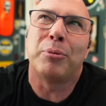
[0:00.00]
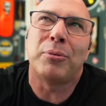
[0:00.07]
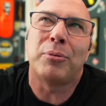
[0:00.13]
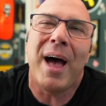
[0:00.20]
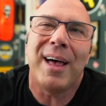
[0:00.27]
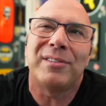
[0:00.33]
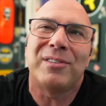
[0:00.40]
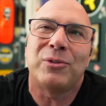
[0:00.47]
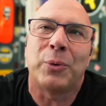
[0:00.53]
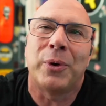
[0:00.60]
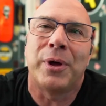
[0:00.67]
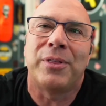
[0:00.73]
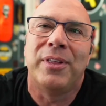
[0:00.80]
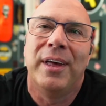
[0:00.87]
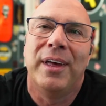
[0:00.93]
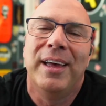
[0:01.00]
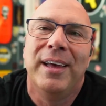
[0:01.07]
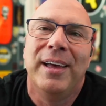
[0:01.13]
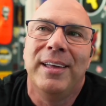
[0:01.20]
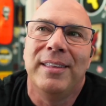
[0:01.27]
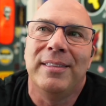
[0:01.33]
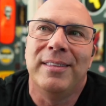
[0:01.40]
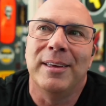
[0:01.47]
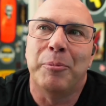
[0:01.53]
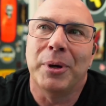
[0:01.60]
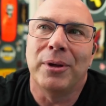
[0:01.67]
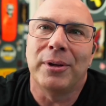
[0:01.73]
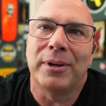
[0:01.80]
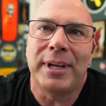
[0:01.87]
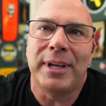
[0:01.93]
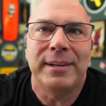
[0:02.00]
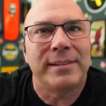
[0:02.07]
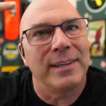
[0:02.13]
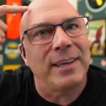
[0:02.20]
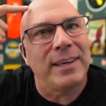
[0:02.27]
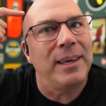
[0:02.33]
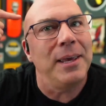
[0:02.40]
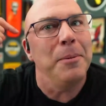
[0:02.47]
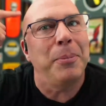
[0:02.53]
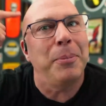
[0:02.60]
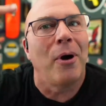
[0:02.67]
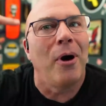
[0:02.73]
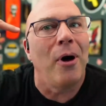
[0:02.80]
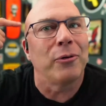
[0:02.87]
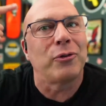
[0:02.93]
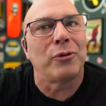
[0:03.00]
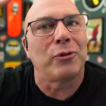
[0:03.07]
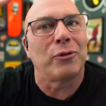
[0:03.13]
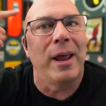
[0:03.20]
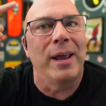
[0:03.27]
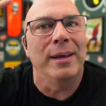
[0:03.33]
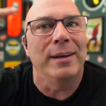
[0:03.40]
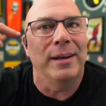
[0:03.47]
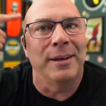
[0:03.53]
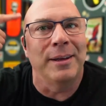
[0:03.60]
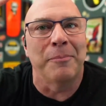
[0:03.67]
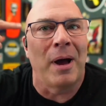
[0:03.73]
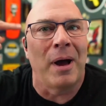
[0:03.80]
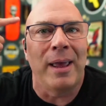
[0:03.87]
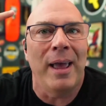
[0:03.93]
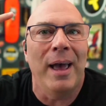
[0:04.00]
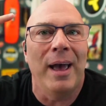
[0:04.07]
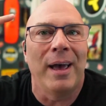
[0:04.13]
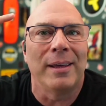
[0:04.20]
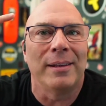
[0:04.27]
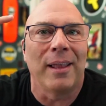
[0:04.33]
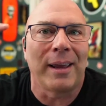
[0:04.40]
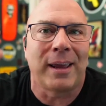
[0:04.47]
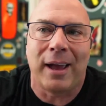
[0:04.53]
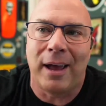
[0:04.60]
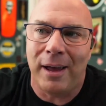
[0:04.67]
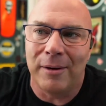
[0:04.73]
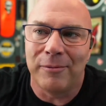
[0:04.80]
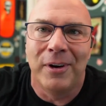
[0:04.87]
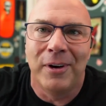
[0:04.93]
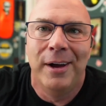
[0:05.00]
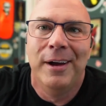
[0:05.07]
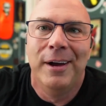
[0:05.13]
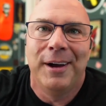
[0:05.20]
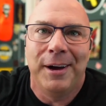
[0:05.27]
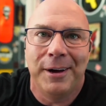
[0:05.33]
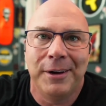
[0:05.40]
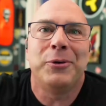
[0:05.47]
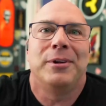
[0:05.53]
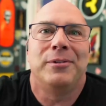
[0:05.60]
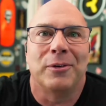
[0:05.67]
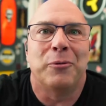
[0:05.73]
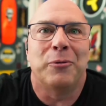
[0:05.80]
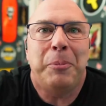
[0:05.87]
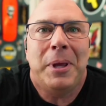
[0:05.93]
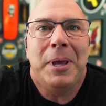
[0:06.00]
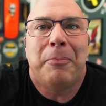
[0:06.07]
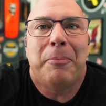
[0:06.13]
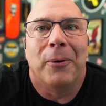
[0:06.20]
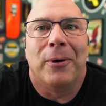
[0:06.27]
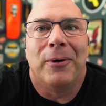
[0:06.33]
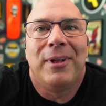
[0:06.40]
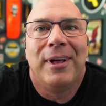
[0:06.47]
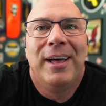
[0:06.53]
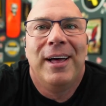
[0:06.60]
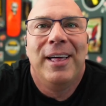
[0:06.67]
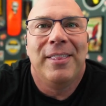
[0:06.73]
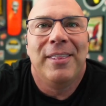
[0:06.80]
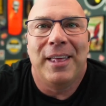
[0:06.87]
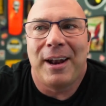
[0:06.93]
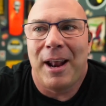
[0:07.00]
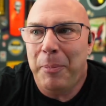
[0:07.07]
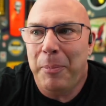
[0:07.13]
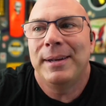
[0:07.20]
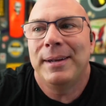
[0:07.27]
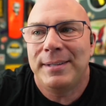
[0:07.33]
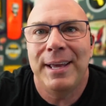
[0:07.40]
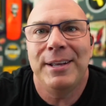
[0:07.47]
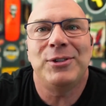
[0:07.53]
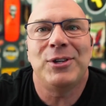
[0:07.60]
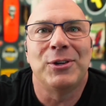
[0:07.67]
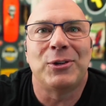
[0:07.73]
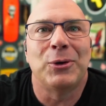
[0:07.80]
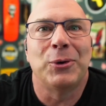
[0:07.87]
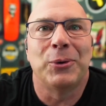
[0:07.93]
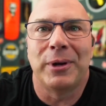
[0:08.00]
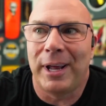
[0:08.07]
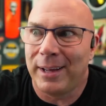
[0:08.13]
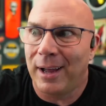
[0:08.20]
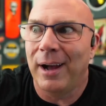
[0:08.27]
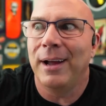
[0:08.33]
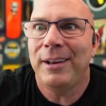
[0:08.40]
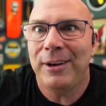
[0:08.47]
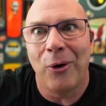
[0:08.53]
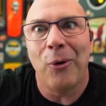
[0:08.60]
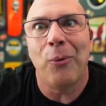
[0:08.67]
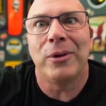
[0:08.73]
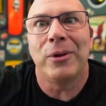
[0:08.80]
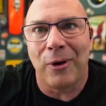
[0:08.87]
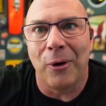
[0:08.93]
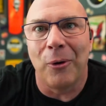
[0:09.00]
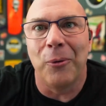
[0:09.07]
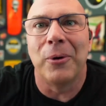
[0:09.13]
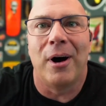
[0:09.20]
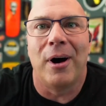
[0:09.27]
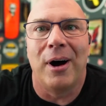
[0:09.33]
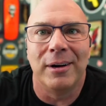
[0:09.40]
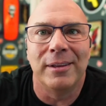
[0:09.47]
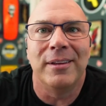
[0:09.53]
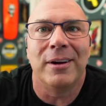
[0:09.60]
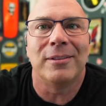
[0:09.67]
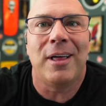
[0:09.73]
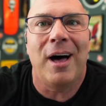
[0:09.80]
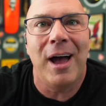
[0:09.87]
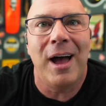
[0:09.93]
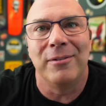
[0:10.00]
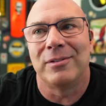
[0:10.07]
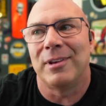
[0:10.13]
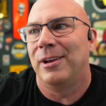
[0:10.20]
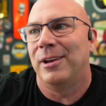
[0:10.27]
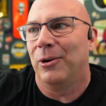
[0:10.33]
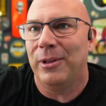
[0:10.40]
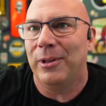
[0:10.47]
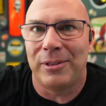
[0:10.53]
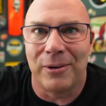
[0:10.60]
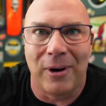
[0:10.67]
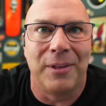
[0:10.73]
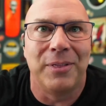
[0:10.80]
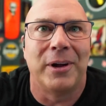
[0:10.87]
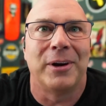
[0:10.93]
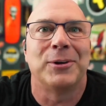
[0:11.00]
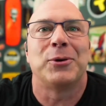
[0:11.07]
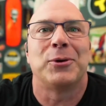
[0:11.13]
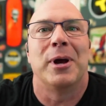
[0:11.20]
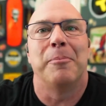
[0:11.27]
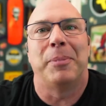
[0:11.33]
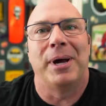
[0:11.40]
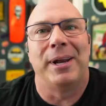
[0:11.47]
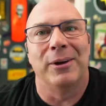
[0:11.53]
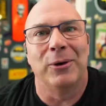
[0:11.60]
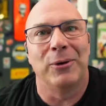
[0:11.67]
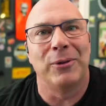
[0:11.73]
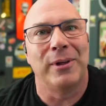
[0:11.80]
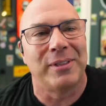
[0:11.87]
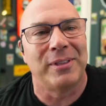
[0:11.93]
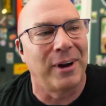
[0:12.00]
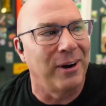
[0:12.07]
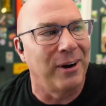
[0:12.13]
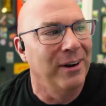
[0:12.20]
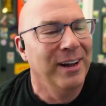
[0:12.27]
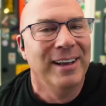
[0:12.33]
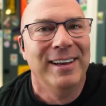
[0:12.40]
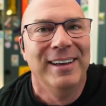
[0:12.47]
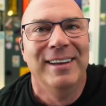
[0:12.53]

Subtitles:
blessed with the ability to keep it all straight in my head. Like I have hundreds of people that I pay attention to, and I kind of know what's going on in their lives. I know that they're on their trip. I know that they're